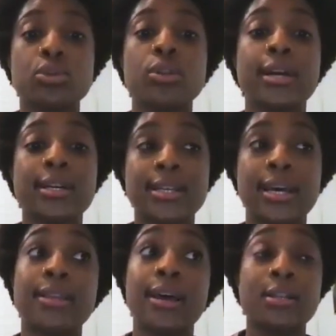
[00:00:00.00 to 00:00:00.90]
So like I
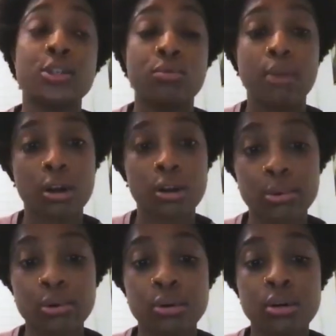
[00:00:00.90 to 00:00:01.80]
said, that is
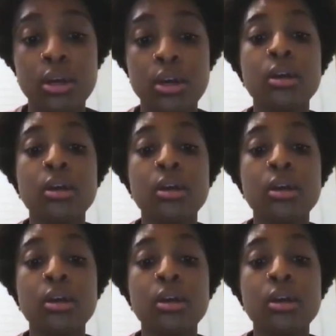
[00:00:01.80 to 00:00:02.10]
remarkable.